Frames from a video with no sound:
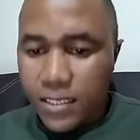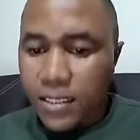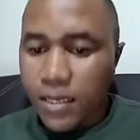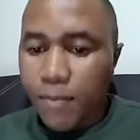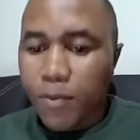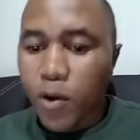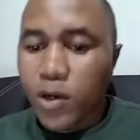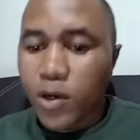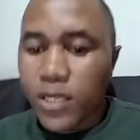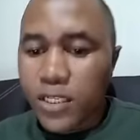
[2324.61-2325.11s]
the
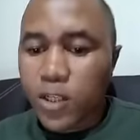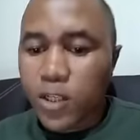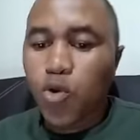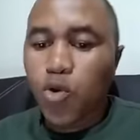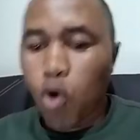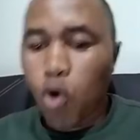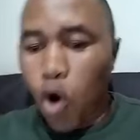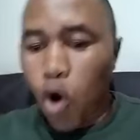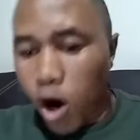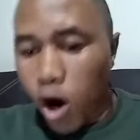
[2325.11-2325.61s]
police
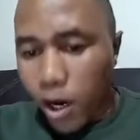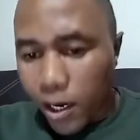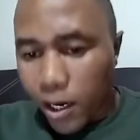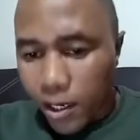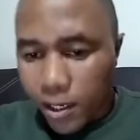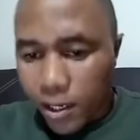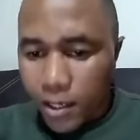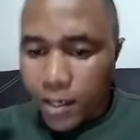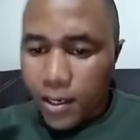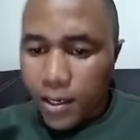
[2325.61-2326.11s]
do
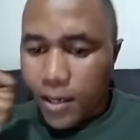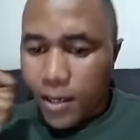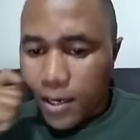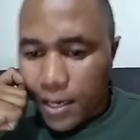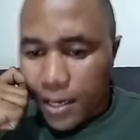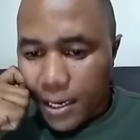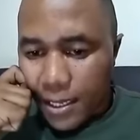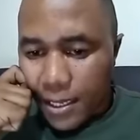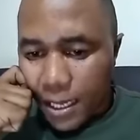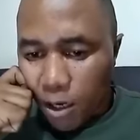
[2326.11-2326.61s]
call
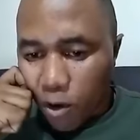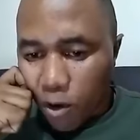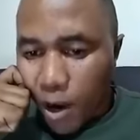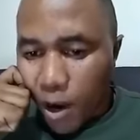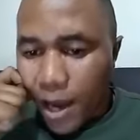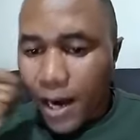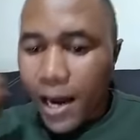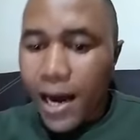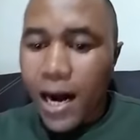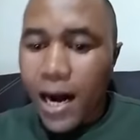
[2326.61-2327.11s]
uh, the
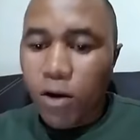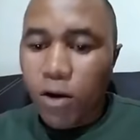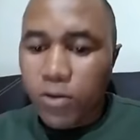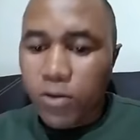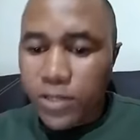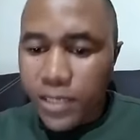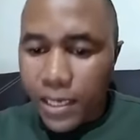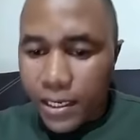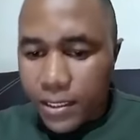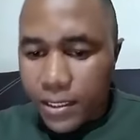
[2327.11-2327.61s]
royal
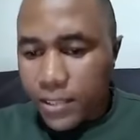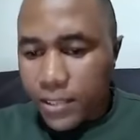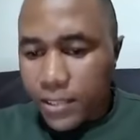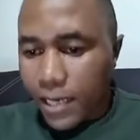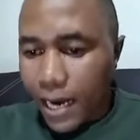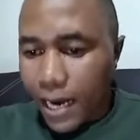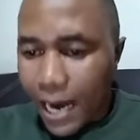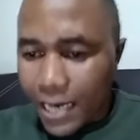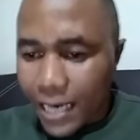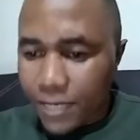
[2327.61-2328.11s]
house and
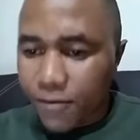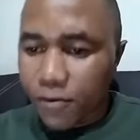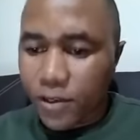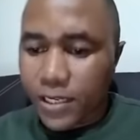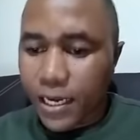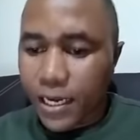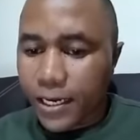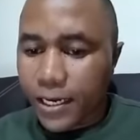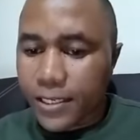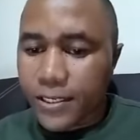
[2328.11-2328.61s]
ask for
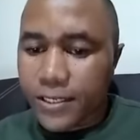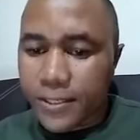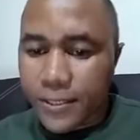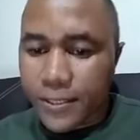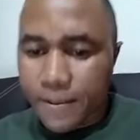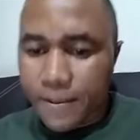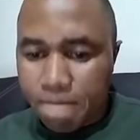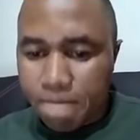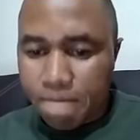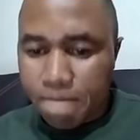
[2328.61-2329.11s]
directions.